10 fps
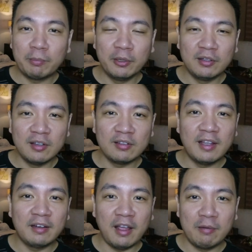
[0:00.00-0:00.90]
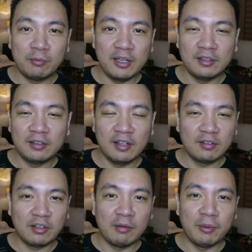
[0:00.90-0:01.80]
properties that MREIT
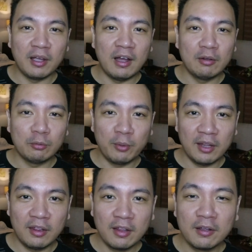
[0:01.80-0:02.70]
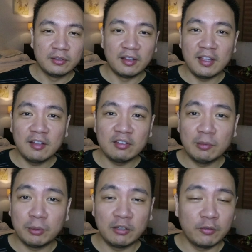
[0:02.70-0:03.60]
is coming out with, the thing is
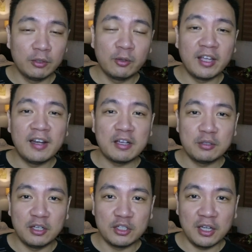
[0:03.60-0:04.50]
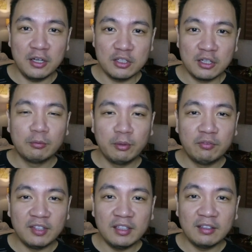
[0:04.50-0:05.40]
the portfolio can actually change.
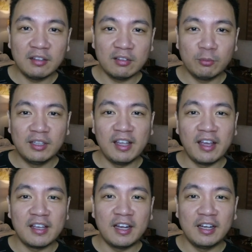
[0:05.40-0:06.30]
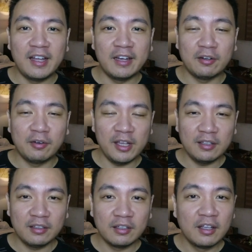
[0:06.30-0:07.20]
We've seen this with the Ayala Land REIT.